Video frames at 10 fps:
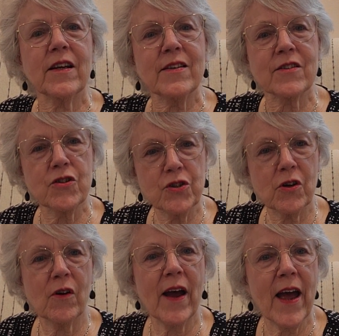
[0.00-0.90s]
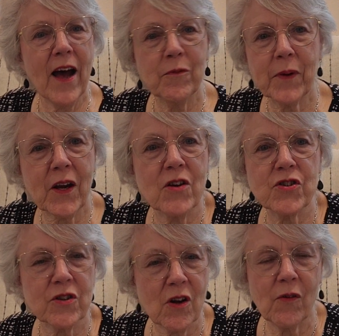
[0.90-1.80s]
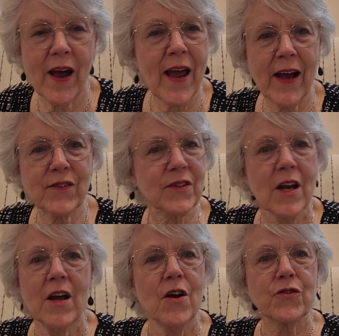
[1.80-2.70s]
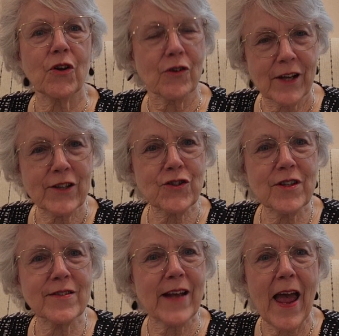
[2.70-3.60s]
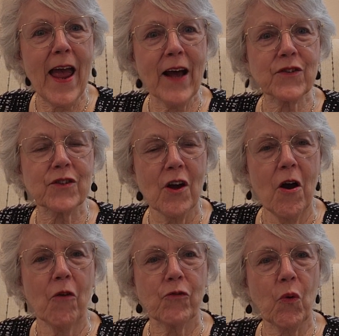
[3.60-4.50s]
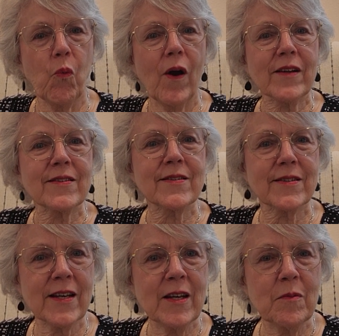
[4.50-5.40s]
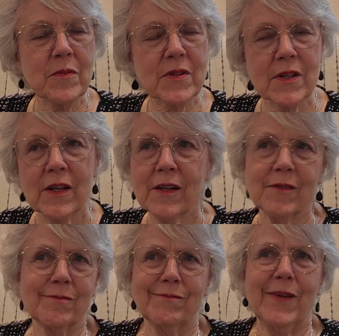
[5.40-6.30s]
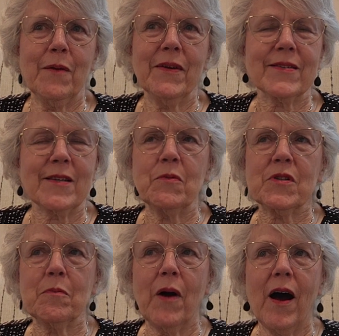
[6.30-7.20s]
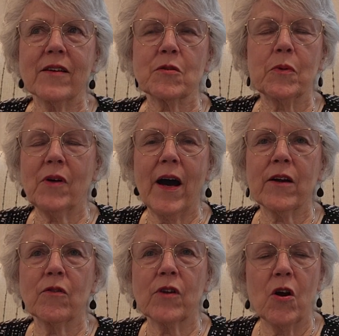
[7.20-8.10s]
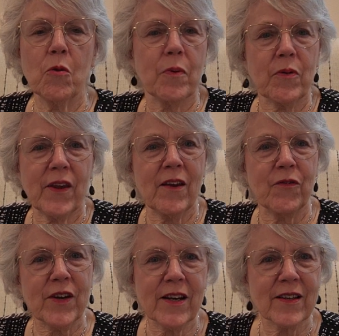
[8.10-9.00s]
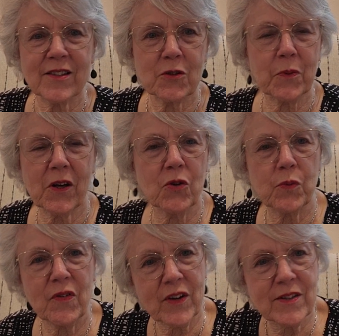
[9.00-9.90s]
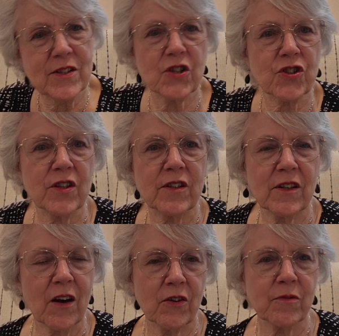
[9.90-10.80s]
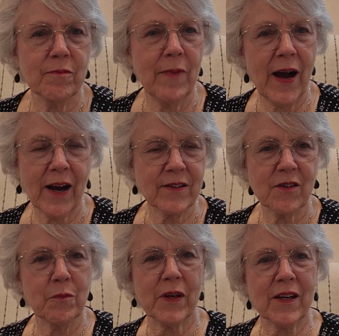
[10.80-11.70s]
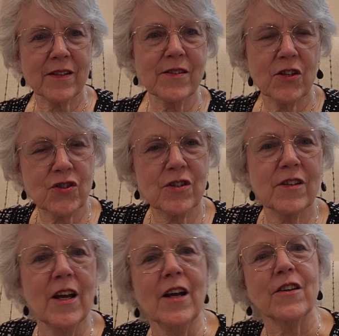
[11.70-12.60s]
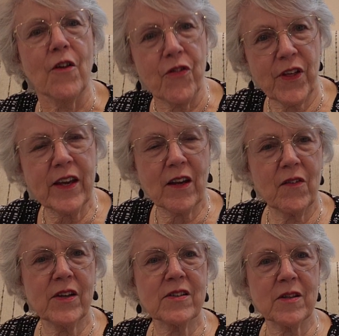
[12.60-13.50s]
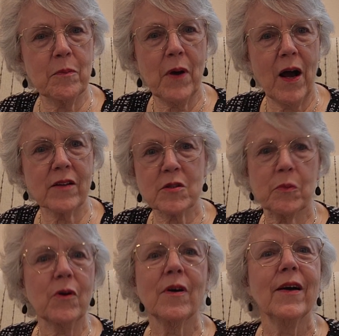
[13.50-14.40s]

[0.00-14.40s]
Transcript: He says, you don't have because you don't ask. So let's just ask for what seems, maybe it seems impossible, I don't know, but if it is, it's because we've conditioned, our minds have been conditioned to think of it as impossible.